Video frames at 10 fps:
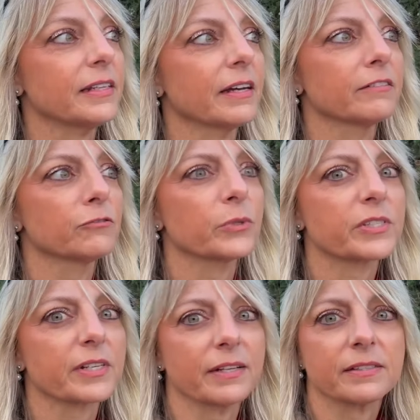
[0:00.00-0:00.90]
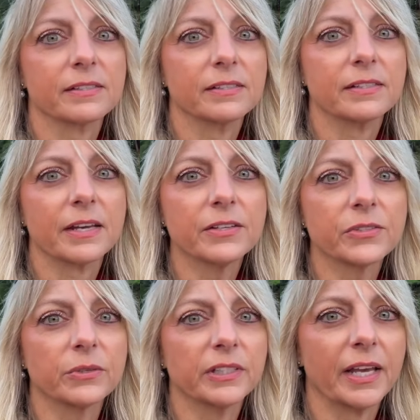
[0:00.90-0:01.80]
of Wisconsin Dells
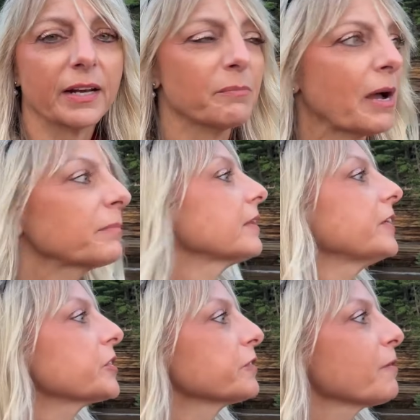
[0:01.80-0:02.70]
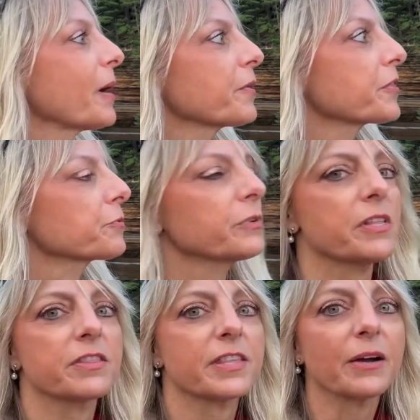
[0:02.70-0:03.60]
only had a population of about
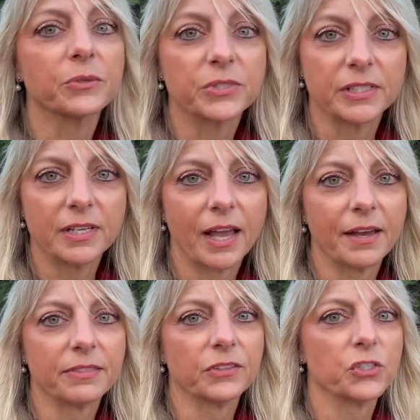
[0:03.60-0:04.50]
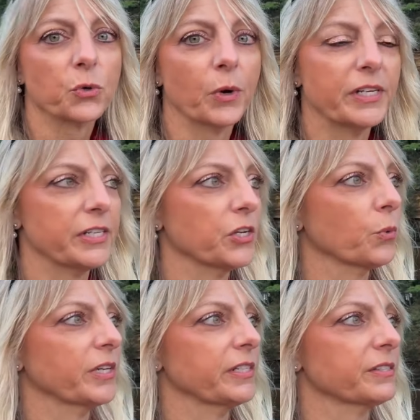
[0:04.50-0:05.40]
3,000 at the
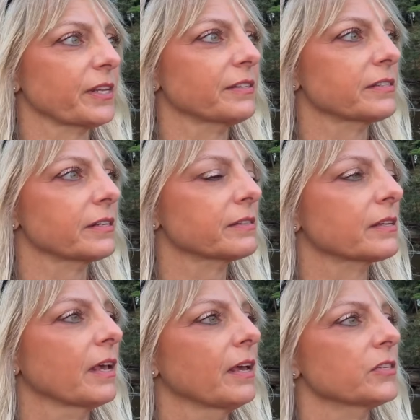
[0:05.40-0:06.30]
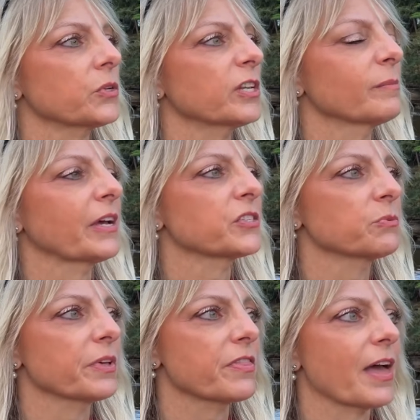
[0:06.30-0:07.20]
2020 census. So you can imagine
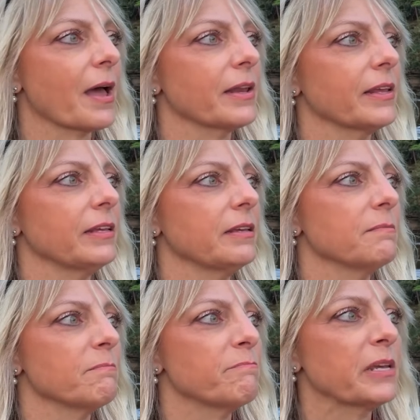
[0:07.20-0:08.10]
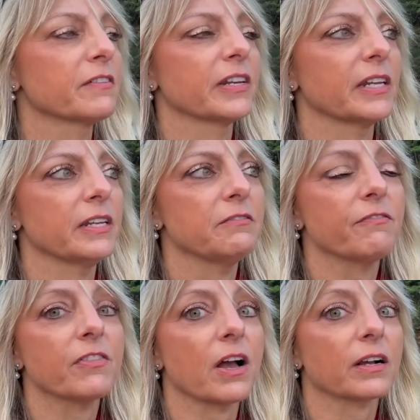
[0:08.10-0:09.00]
with that big of an
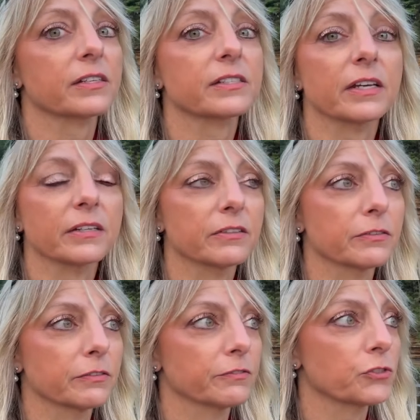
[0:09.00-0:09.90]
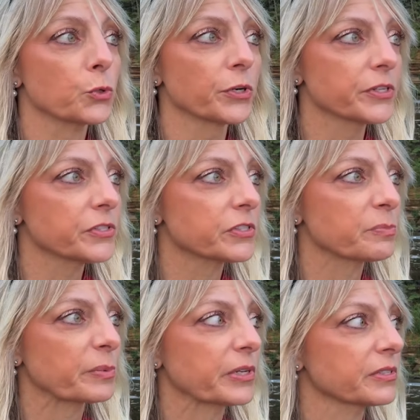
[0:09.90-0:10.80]
influx of tourists
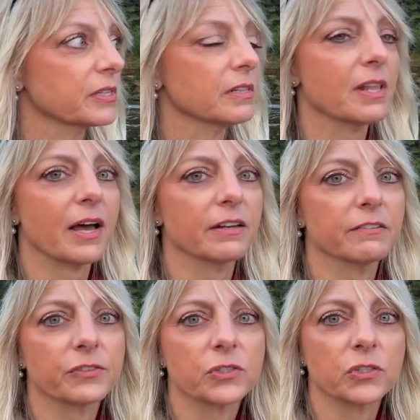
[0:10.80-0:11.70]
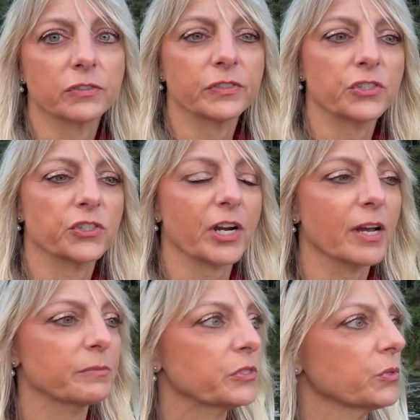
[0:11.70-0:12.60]
brings a lot of service
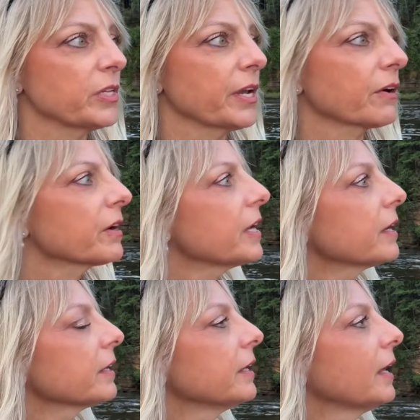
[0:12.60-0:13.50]
jobs to the area.